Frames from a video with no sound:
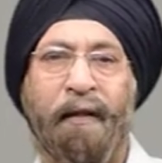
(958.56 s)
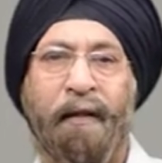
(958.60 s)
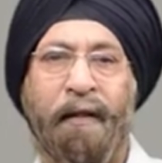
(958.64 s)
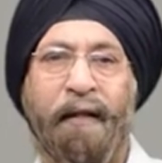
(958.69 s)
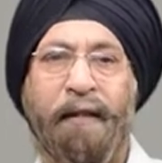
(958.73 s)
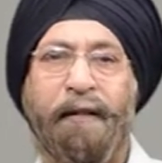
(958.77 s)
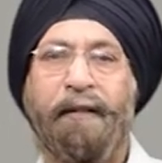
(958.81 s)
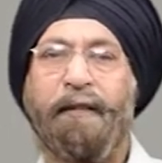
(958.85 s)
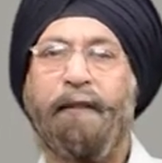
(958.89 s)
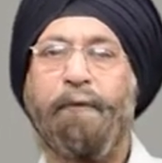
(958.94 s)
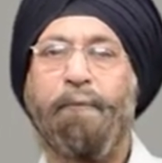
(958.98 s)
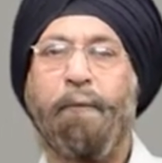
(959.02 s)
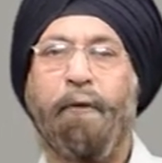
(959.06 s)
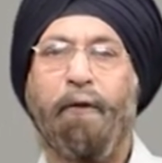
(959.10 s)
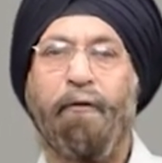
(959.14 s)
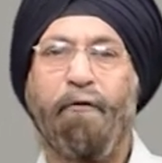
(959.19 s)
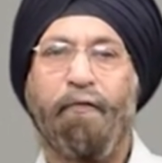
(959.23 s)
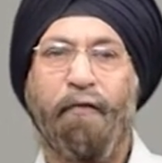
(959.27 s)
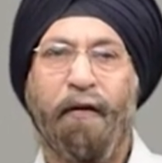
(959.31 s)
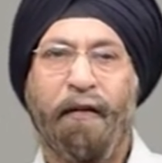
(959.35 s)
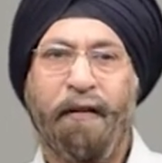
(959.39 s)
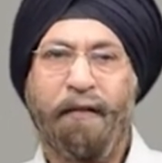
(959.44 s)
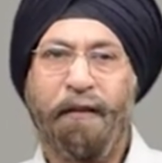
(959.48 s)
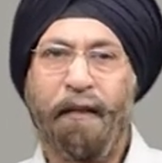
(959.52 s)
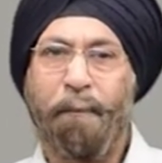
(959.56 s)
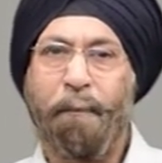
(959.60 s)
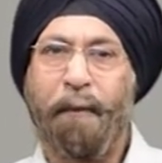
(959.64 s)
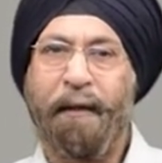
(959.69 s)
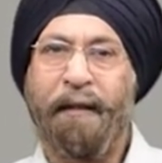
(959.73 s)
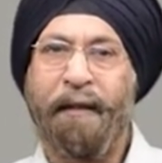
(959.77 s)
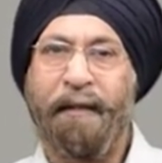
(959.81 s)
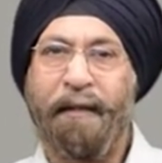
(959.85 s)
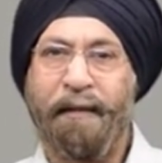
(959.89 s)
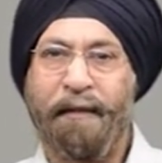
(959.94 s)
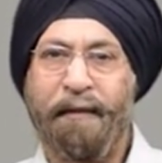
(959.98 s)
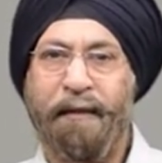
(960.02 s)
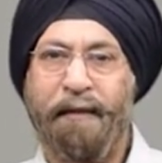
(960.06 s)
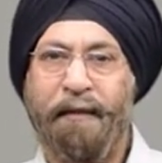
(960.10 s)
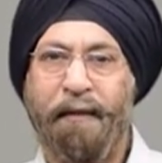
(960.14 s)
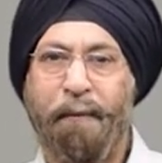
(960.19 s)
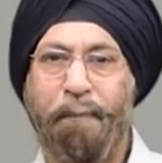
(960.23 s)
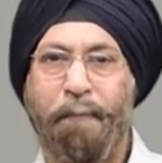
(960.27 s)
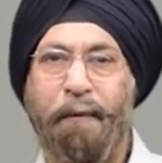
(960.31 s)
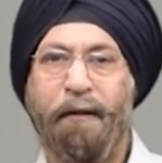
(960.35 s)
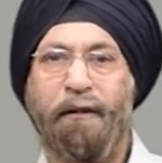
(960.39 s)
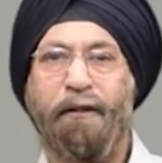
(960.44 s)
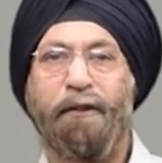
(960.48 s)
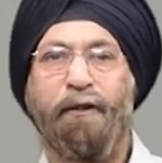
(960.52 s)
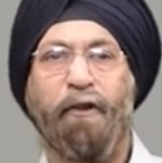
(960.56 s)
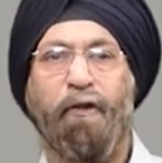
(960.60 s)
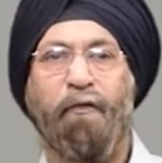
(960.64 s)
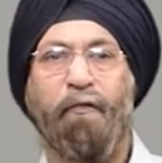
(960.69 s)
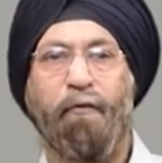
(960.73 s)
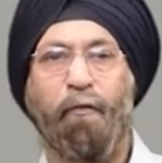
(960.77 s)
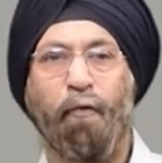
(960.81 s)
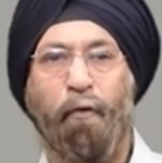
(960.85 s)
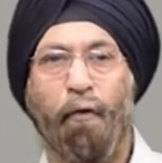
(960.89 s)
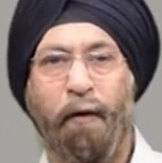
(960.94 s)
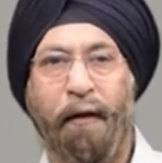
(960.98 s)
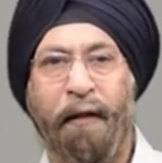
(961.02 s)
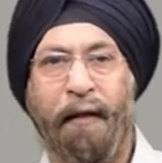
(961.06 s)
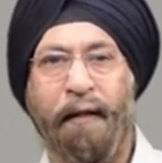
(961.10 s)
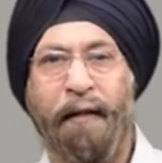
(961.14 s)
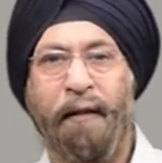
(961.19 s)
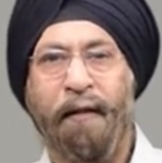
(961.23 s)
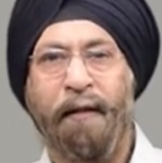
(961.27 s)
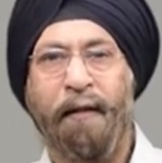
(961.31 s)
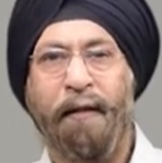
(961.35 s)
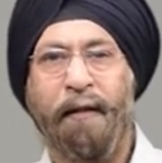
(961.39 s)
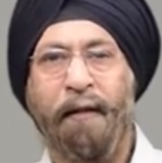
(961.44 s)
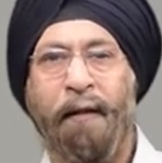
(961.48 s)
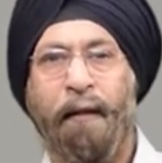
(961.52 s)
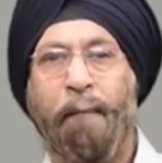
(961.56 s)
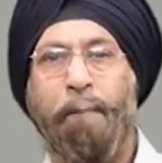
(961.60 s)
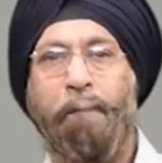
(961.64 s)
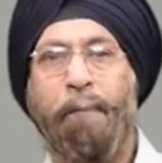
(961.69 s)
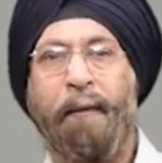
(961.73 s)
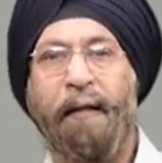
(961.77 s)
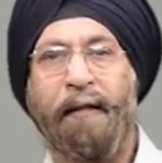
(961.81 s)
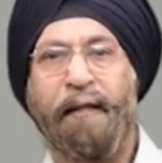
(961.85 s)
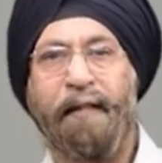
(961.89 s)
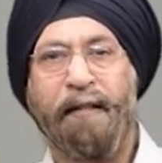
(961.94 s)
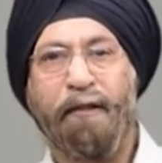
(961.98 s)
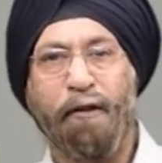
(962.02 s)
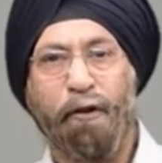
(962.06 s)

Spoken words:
It is manufactured by heating the mixture of cocaine, baking